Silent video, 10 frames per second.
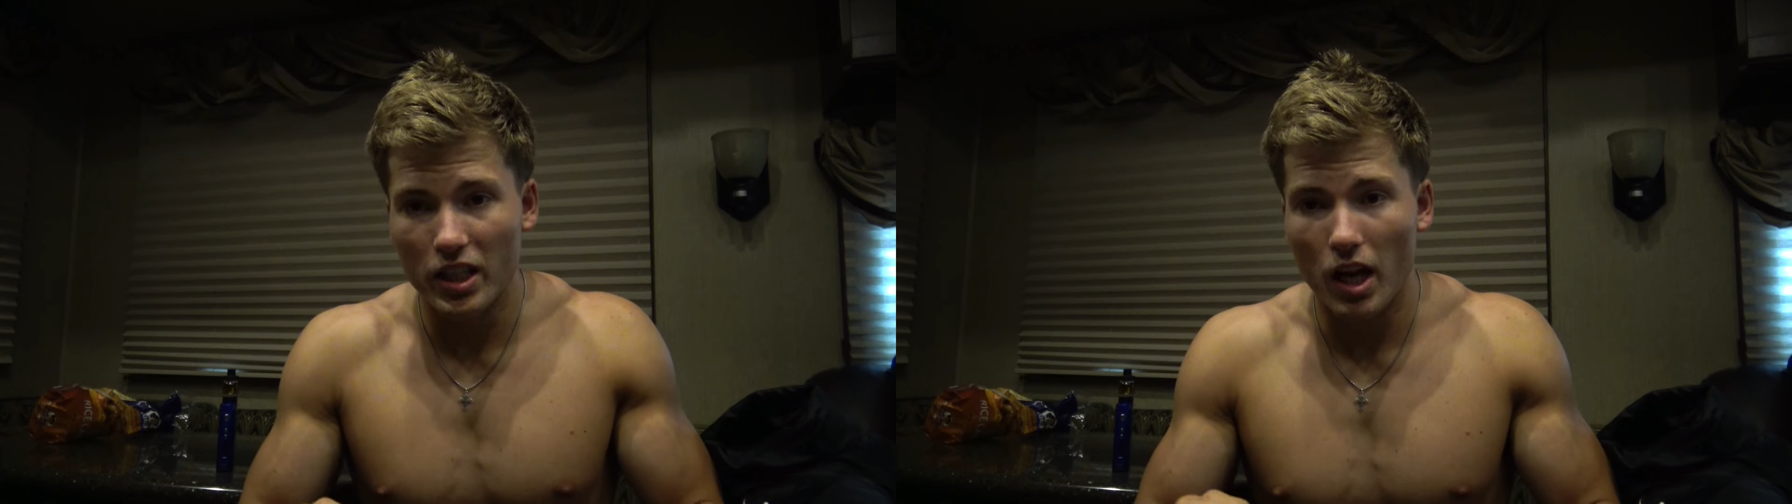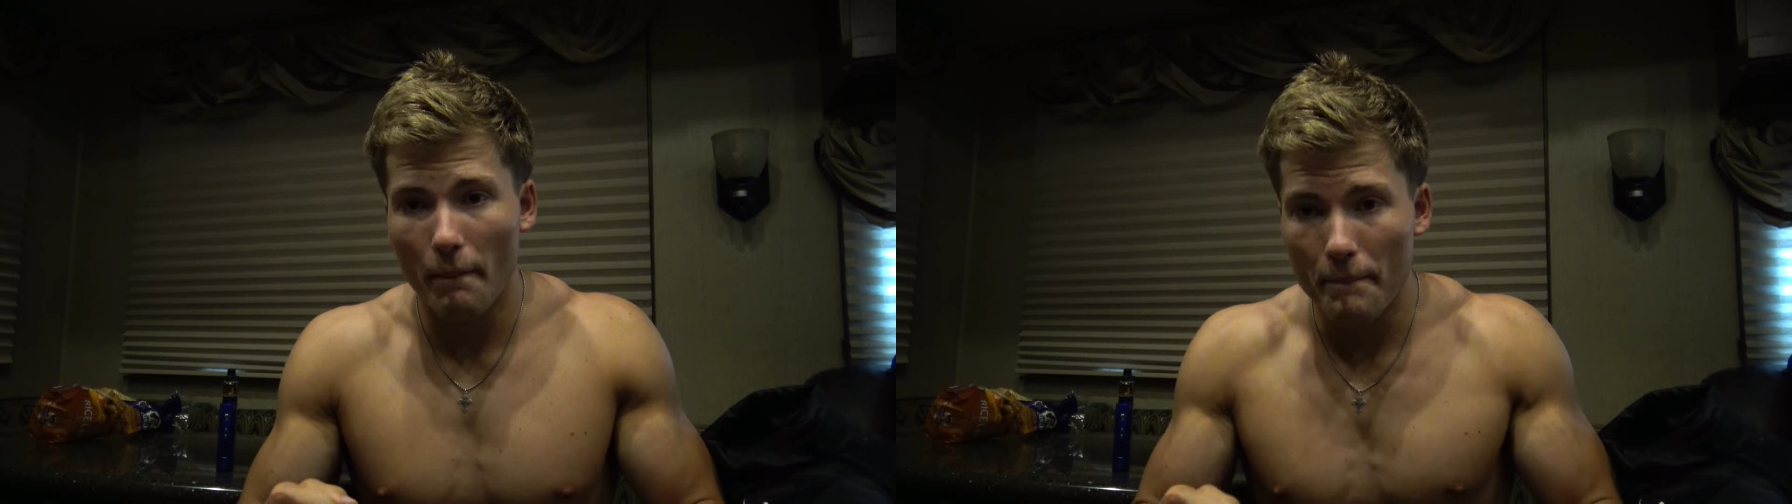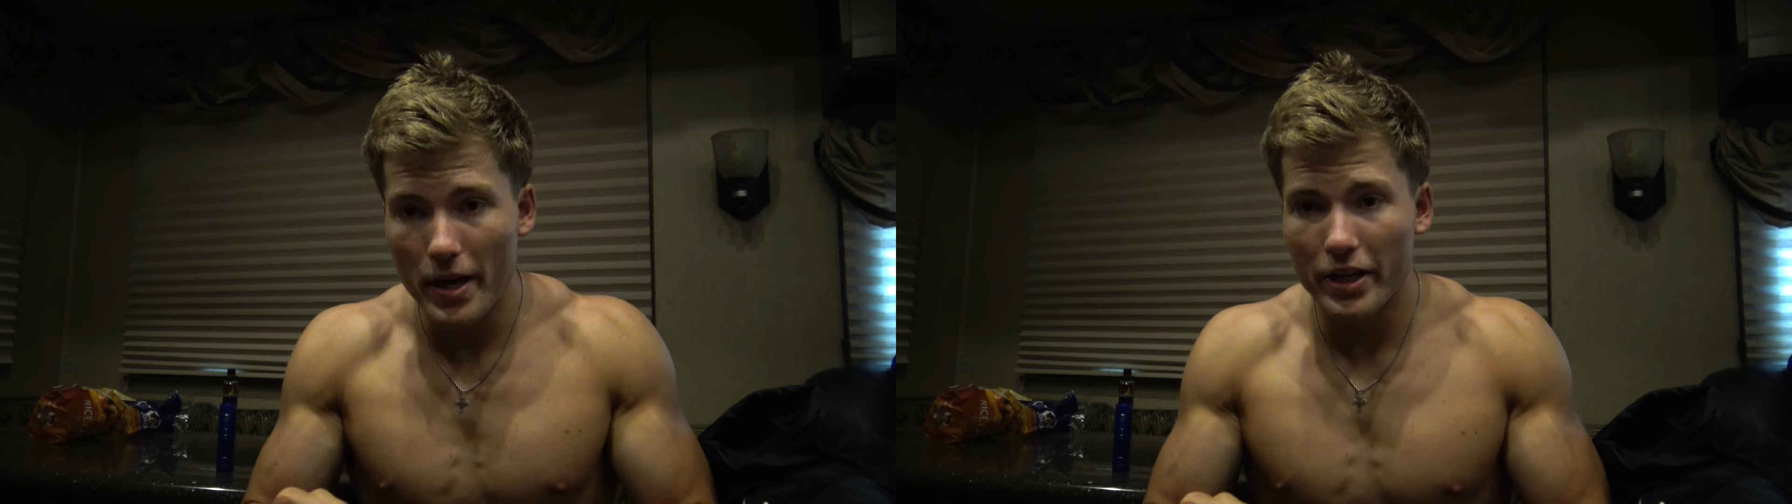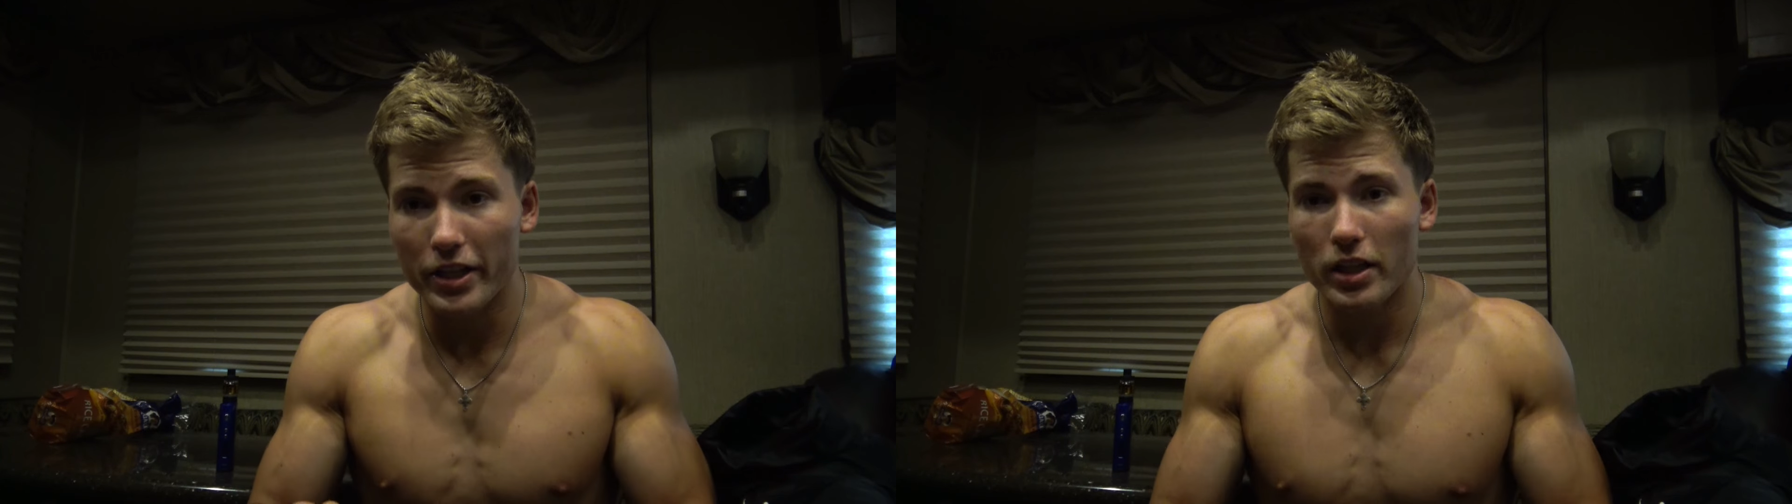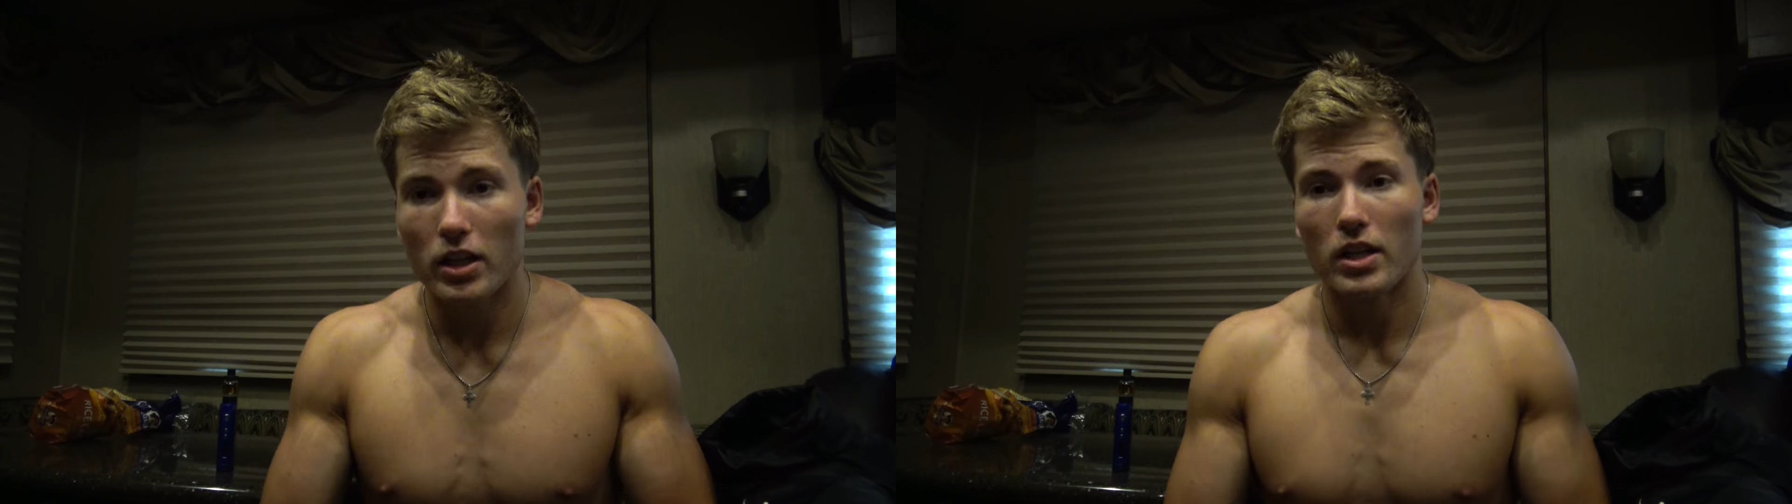a lot
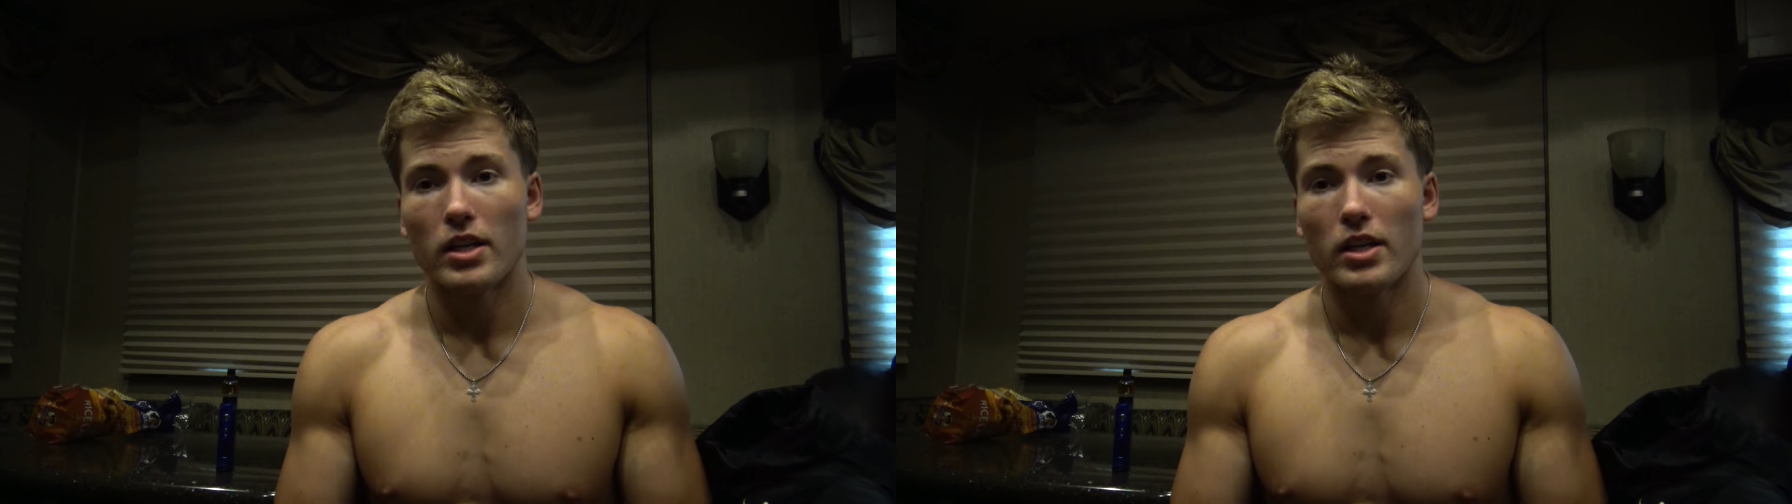better,